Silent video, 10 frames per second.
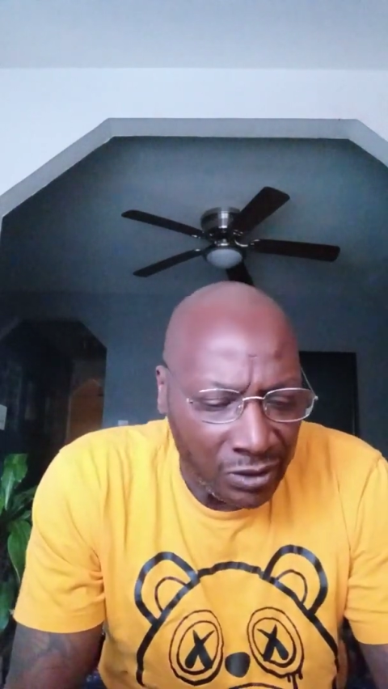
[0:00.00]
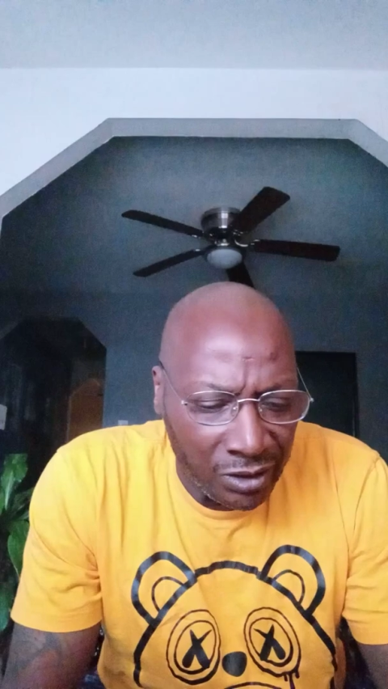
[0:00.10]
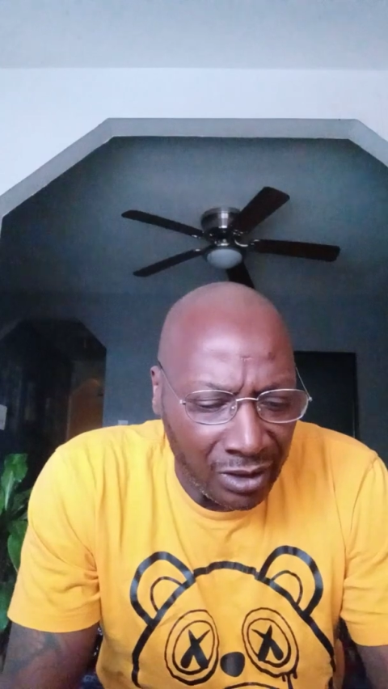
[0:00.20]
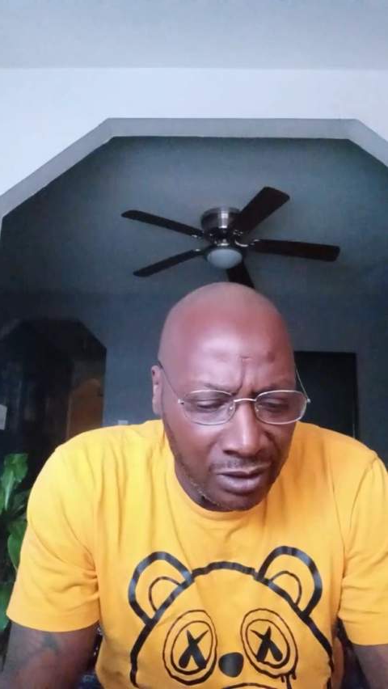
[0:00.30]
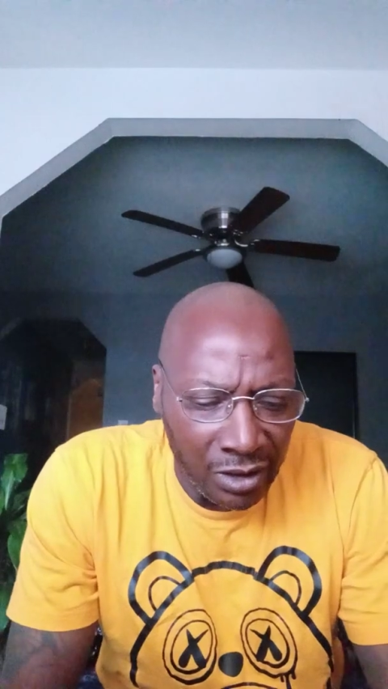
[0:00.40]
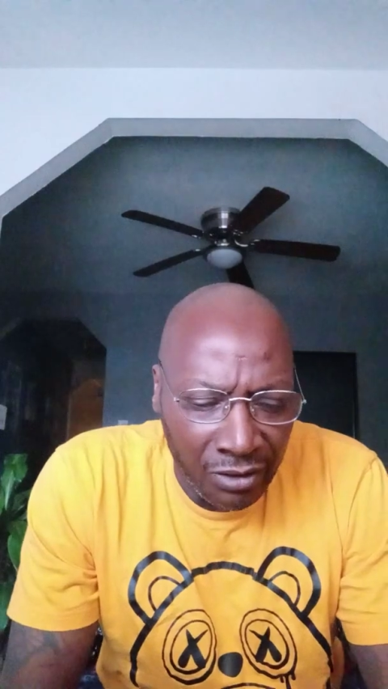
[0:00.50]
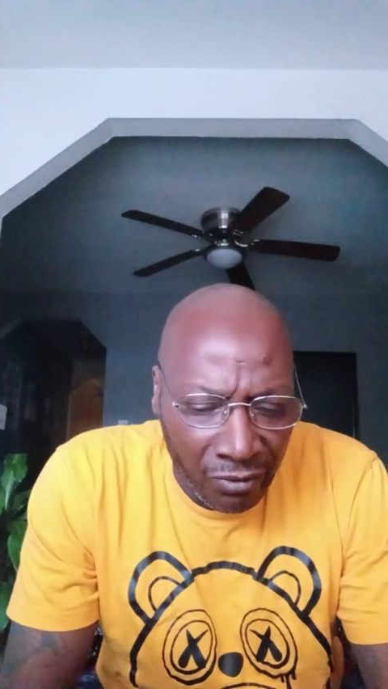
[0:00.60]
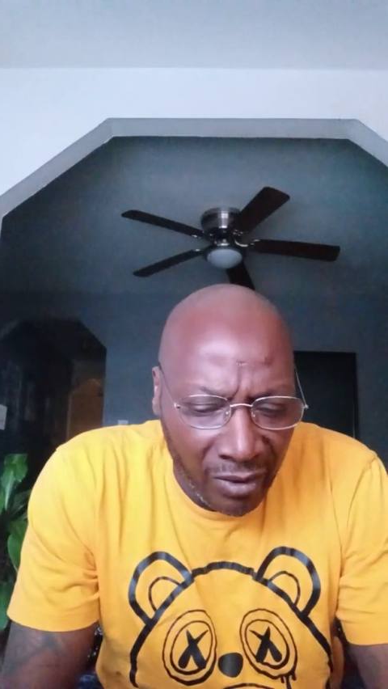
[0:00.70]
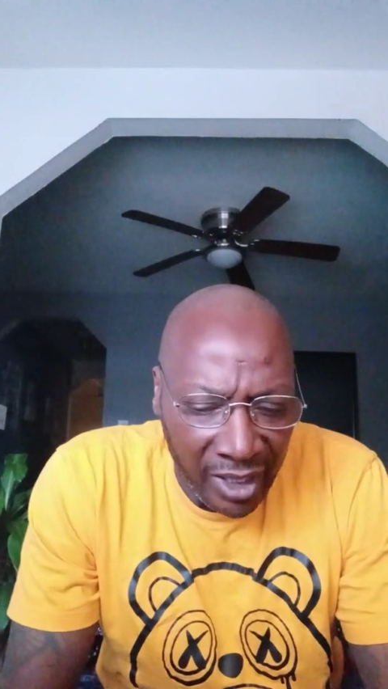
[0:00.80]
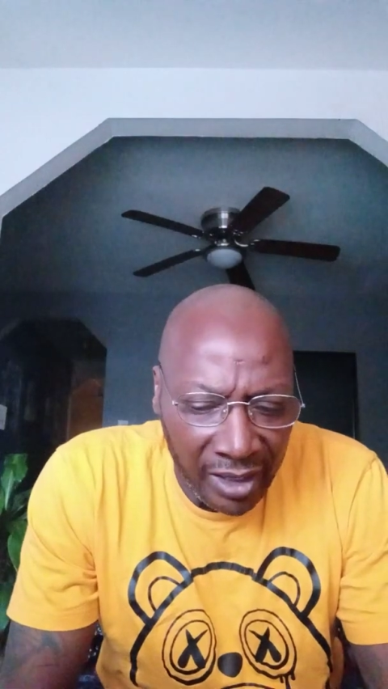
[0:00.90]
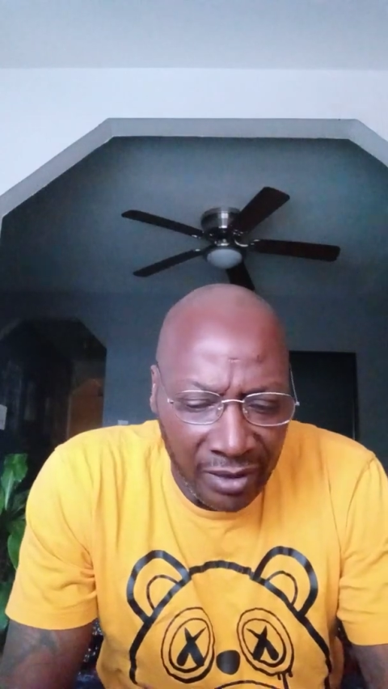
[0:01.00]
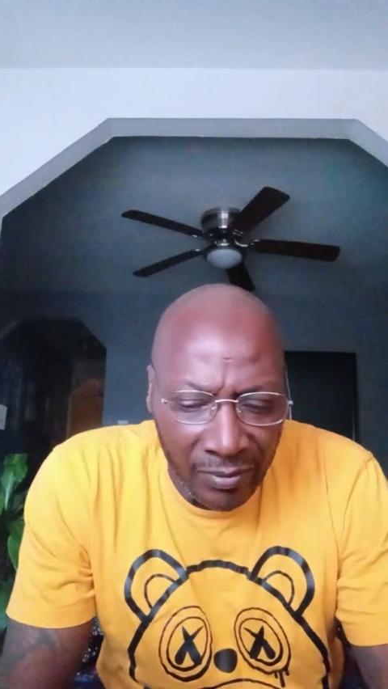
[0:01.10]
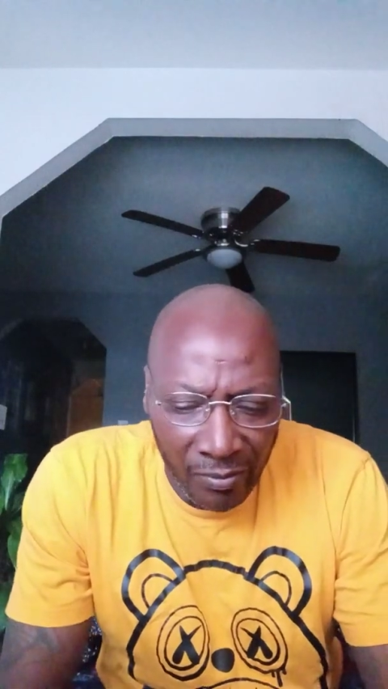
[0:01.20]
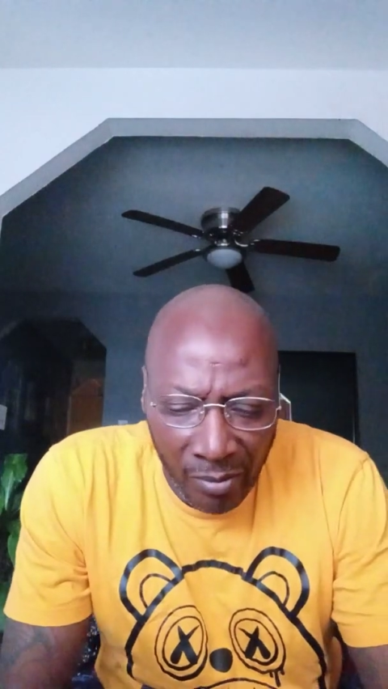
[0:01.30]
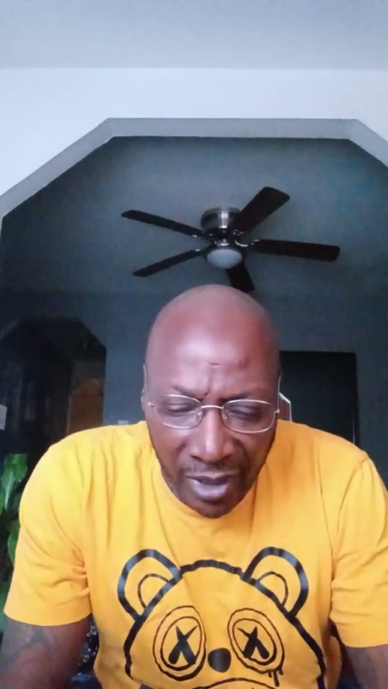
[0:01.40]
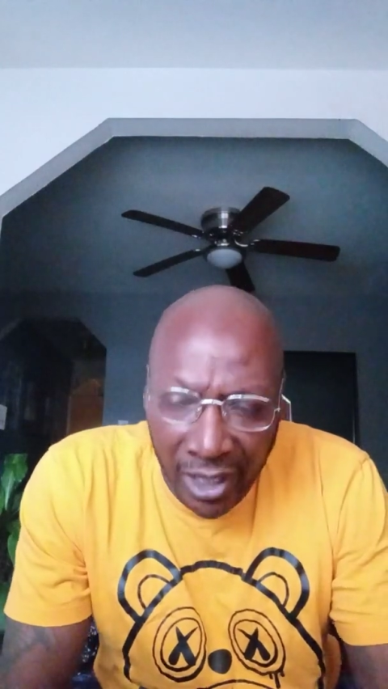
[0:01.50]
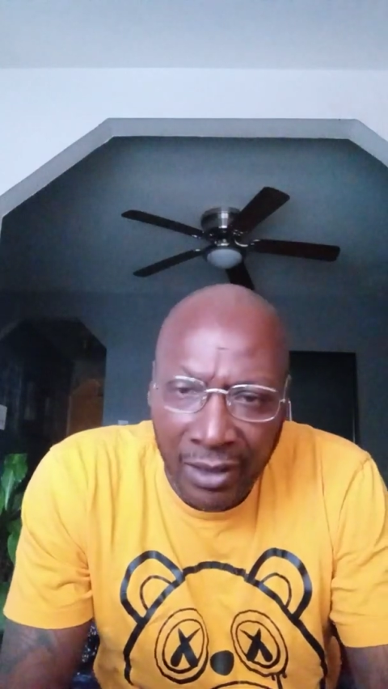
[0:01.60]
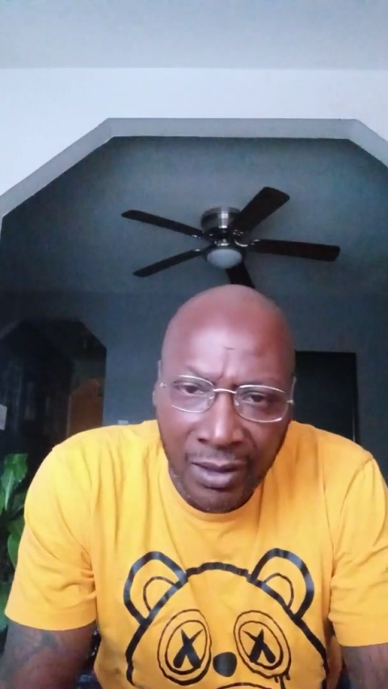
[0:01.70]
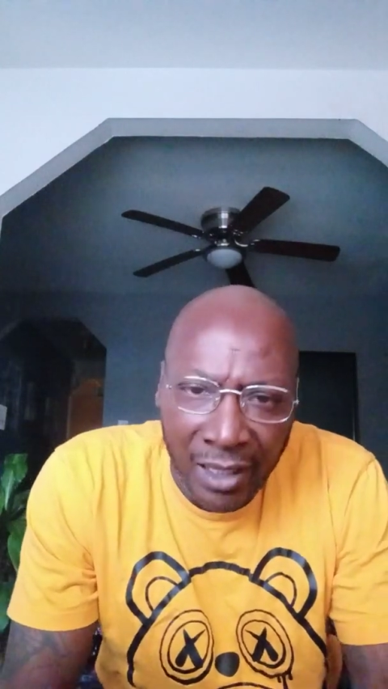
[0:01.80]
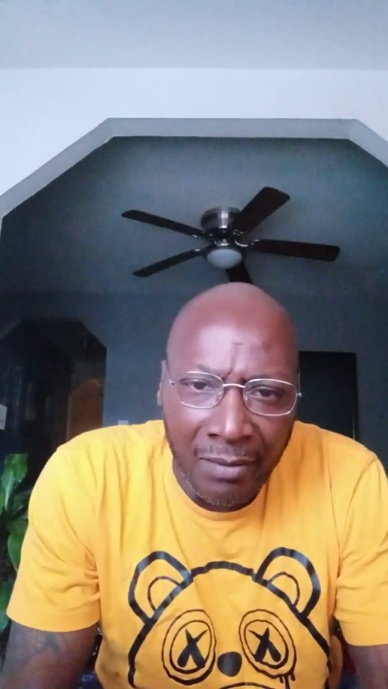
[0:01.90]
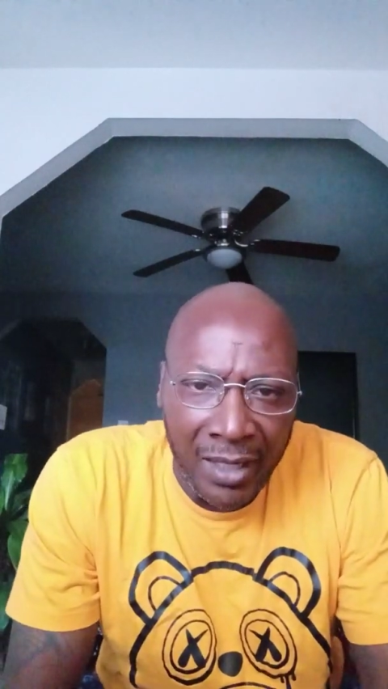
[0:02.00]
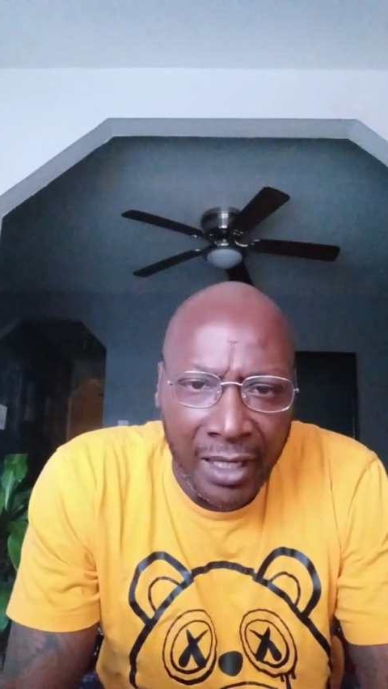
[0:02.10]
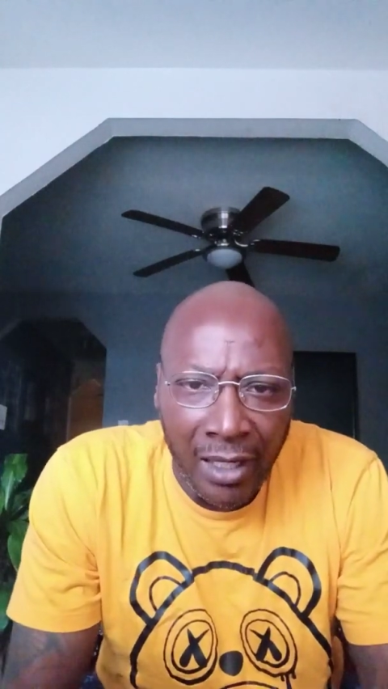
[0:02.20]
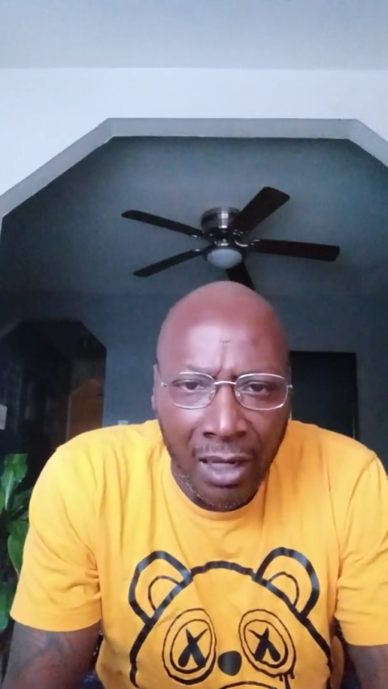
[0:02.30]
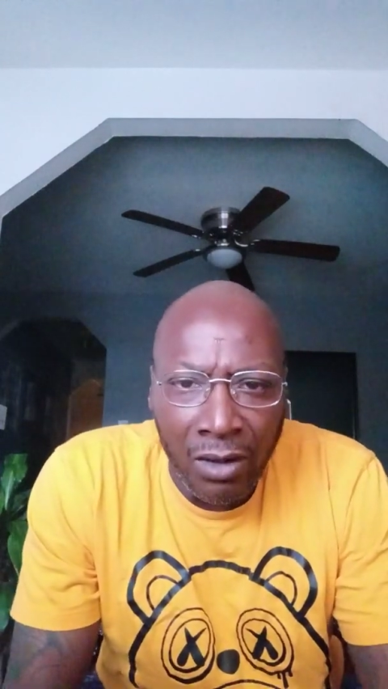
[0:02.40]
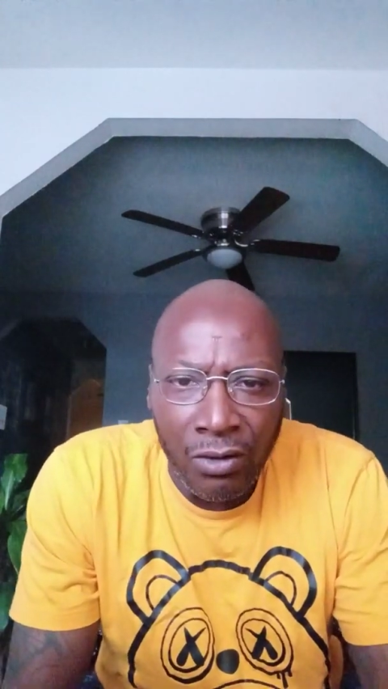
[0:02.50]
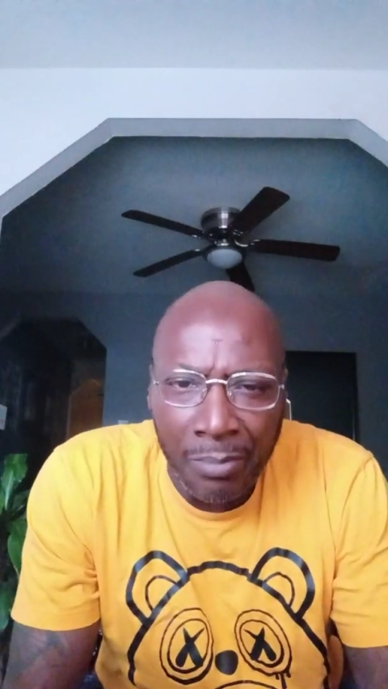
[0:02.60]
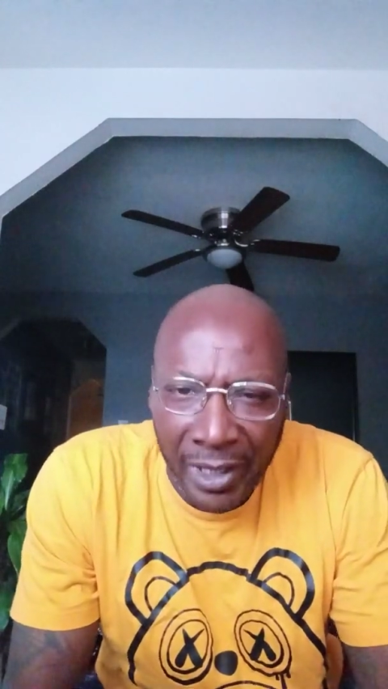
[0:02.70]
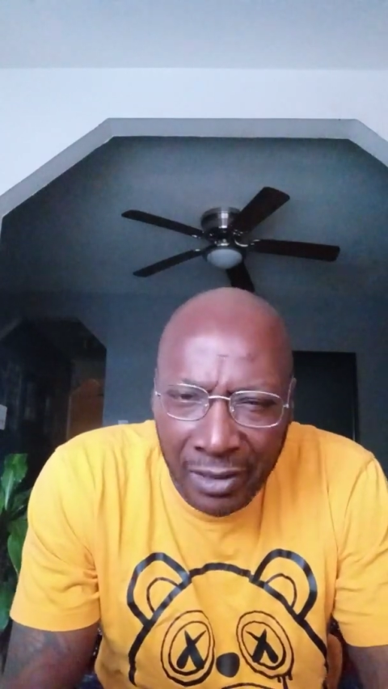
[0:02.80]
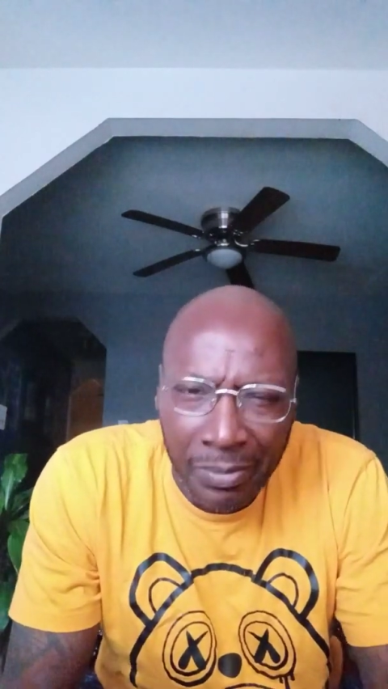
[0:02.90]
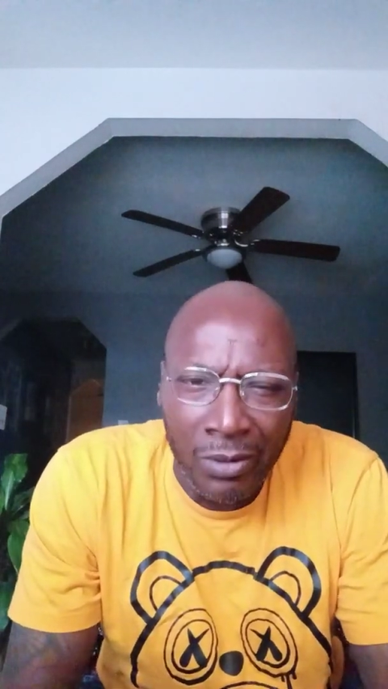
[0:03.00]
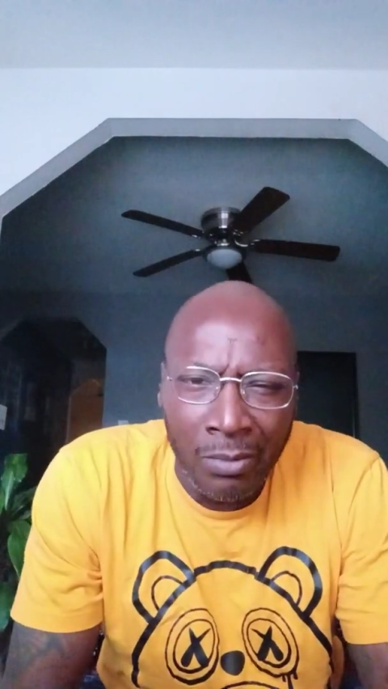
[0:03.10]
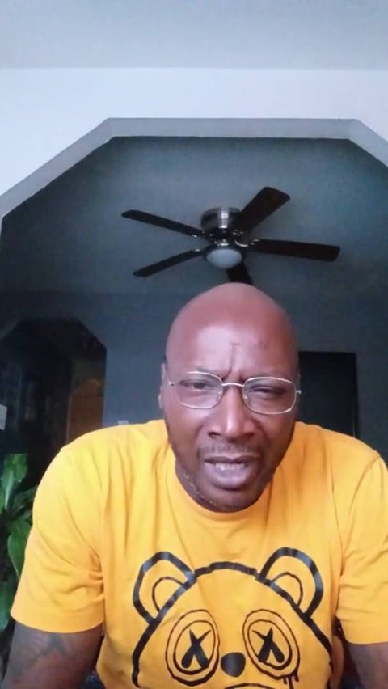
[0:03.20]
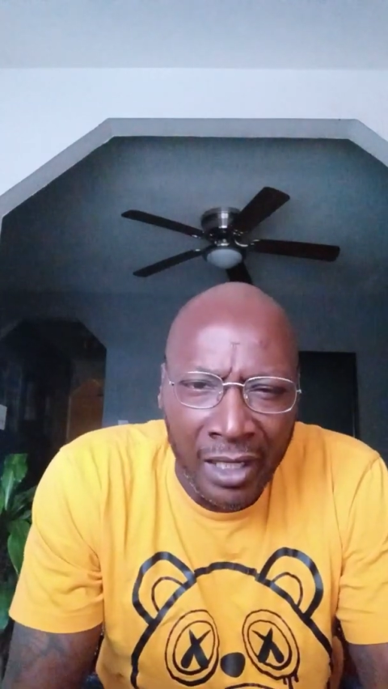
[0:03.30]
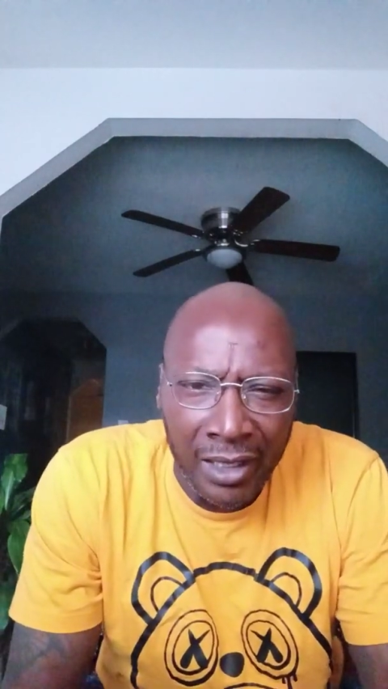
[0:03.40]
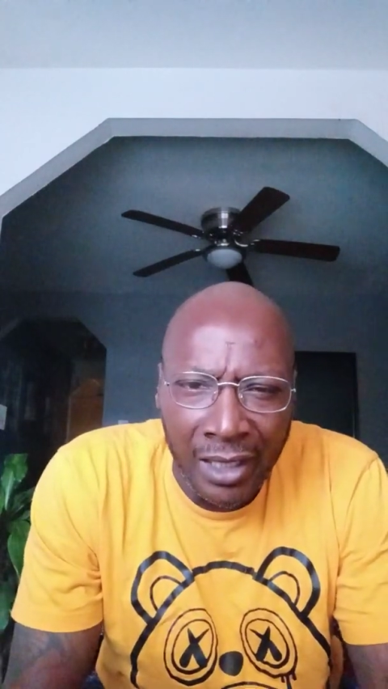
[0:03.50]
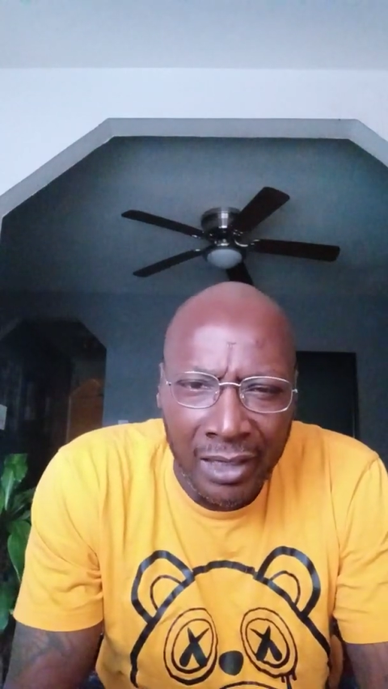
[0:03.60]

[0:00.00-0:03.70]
to degrade and eliminate our own people, man.